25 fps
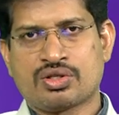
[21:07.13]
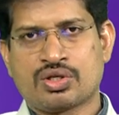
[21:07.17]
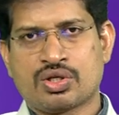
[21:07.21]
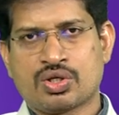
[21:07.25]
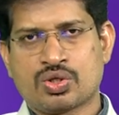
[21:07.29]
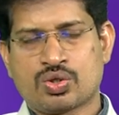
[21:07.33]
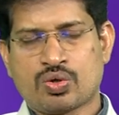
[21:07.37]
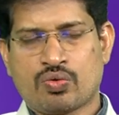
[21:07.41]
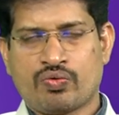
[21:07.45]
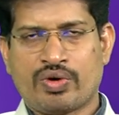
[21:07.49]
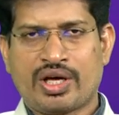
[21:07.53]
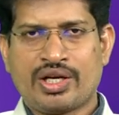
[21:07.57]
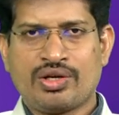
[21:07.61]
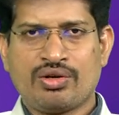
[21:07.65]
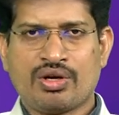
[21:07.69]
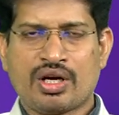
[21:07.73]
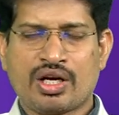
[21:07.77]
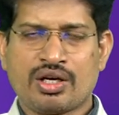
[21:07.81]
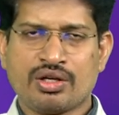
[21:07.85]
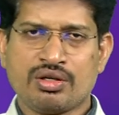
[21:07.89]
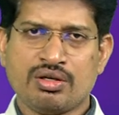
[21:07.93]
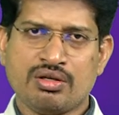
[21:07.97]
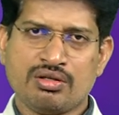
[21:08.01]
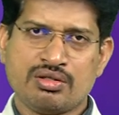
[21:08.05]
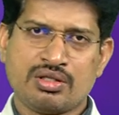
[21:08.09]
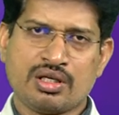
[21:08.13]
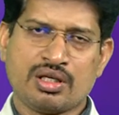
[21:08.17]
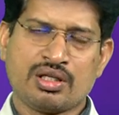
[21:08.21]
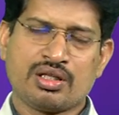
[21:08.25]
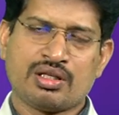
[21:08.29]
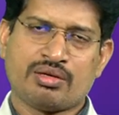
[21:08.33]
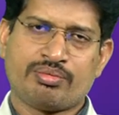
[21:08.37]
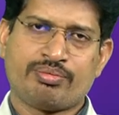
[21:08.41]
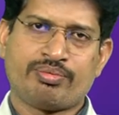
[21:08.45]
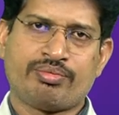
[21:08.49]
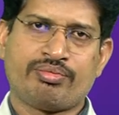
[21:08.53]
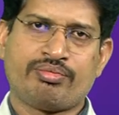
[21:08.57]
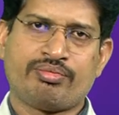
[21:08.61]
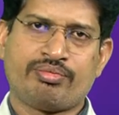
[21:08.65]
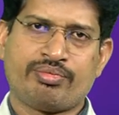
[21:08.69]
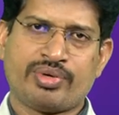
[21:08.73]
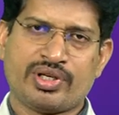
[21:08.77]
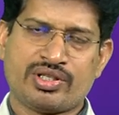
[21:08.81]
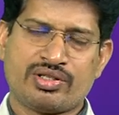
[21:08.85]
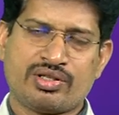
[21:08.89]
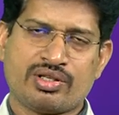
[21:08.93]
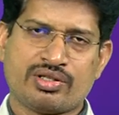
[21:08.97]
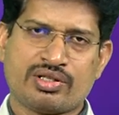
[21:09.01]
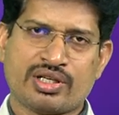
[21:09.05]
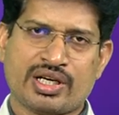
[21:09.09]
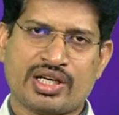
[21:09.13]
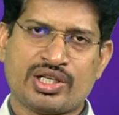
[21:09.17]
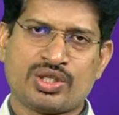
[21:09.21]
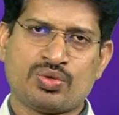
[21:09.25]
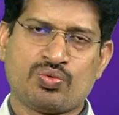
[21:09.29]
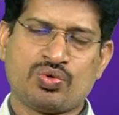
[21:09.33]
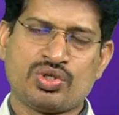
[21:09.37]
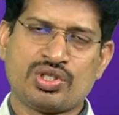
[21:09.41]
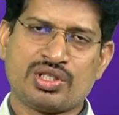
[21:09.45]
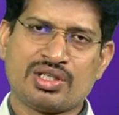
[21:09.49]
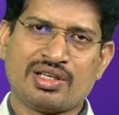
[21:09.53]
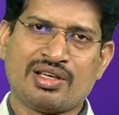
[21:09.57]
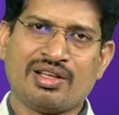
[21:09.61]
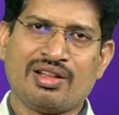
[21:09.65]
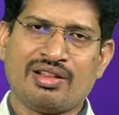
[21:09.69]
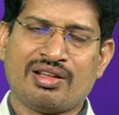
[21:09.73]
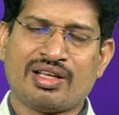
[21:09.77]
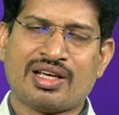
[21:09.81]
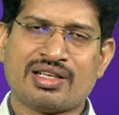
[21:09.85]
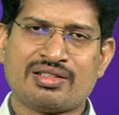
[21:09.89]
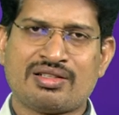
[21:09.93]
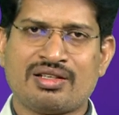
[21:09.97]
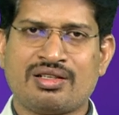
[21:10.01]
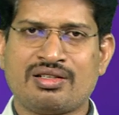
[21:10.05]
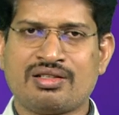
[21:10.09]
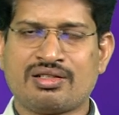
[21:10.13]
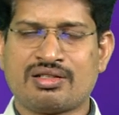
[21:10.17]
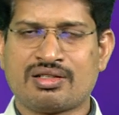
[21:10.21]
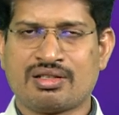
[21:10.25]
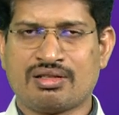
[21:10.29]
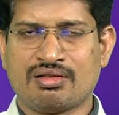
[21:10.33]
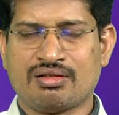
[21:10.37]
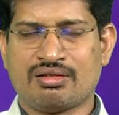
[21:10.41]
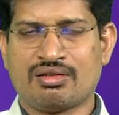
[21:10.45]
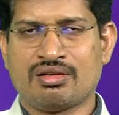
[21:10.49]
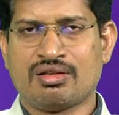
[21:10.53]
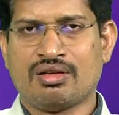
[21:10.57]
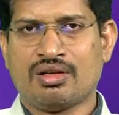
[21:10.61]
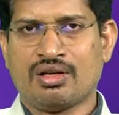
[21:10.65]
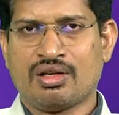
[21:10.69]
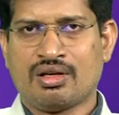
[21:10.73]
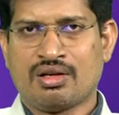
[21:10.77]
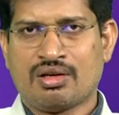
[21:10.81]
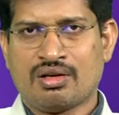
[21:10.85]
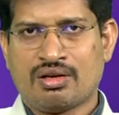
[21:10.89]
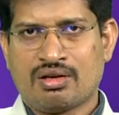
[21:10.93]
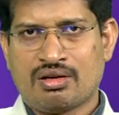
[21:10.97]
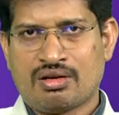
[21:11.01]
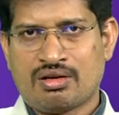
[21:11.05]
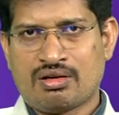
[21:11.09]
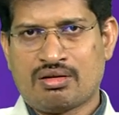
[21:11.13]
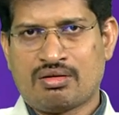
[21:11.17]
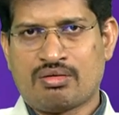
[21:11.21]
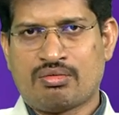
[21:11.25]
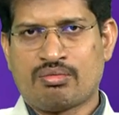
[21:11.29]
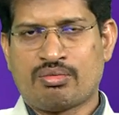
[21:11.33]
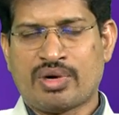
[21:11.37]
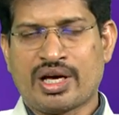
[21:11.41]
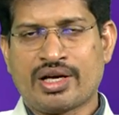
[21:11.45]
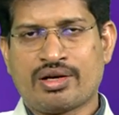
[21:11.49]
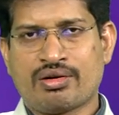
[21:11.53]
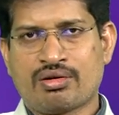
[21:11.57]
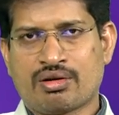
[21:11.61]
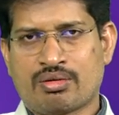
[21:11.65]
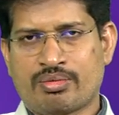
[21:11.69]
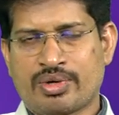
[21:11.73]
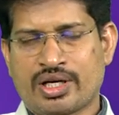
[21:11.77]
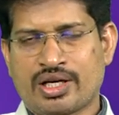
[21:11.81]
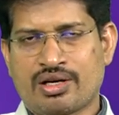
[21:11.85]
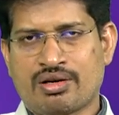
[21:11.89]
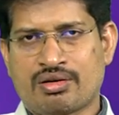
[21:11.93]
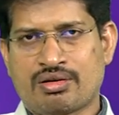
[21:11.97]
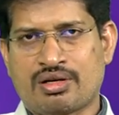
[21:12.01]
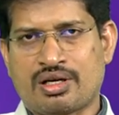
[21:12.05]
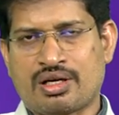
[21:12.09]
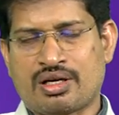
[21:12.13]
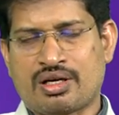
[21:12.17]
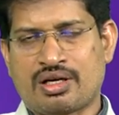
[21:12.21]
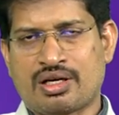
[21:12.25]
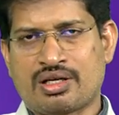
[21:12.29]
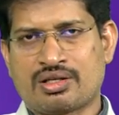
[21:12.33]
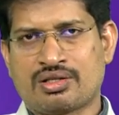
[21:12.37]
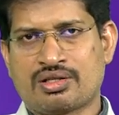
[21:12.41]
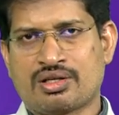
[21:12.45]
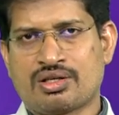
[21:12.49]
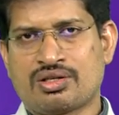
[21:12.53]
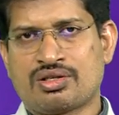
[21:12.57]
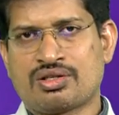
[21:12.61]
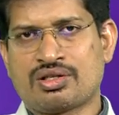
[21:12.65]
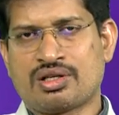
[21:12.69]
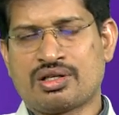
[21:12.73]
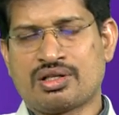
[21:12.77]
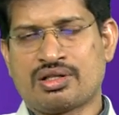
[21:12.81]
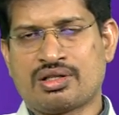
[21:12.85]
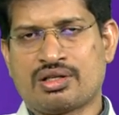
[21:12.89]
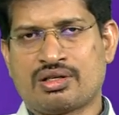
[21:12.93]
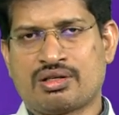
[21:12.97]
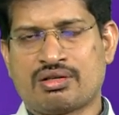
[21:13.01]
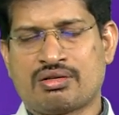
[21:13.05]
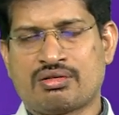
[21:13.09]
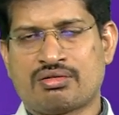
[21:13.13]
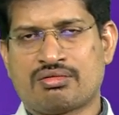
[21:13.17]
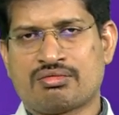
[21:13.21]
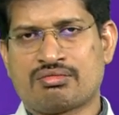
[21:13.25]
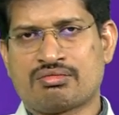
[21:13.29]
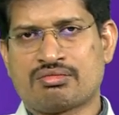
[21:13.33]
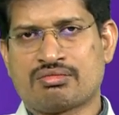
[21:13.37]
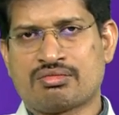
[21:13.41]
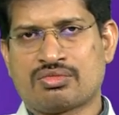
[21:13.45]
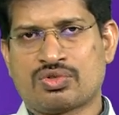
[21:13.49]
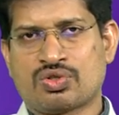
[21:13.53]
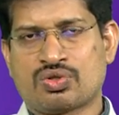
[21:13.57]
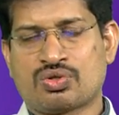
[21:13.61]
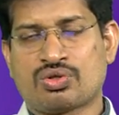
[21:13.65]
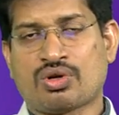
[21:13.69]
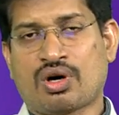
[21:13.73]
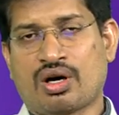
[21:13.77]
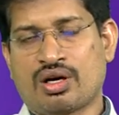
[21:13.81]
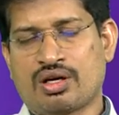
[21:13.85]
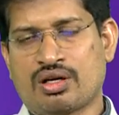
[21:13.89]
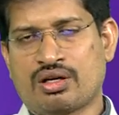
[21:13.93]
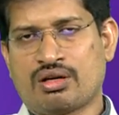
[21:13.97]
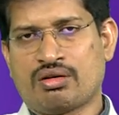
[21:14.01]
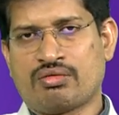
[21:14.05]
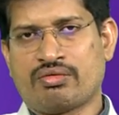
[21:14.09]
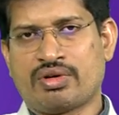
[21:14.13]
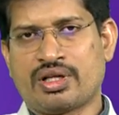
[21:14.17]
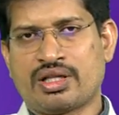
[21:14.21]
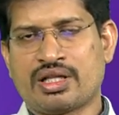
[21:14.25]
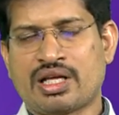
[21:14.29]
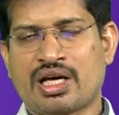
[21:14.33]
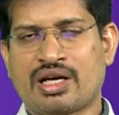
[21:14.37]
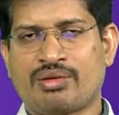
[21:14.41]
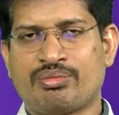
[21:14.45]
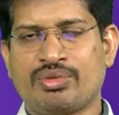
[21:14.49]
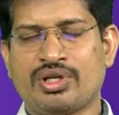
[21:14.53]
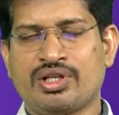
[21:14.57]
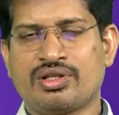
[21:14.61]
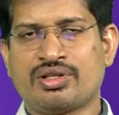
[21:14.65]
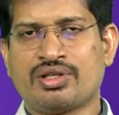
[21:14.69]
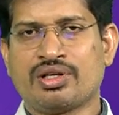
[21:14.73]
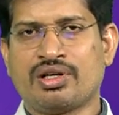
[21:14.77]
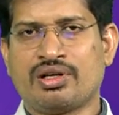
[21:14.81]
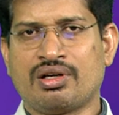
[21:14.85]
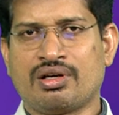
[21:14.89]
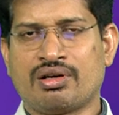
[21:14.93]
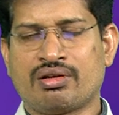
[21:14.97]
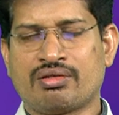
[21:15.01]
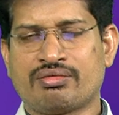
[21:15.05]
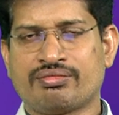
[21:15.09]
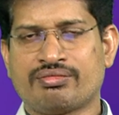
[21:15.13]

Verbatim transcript: So, when you are using the pesticides which kill the essential uh, microbiota essential in the soil, when they are being killed,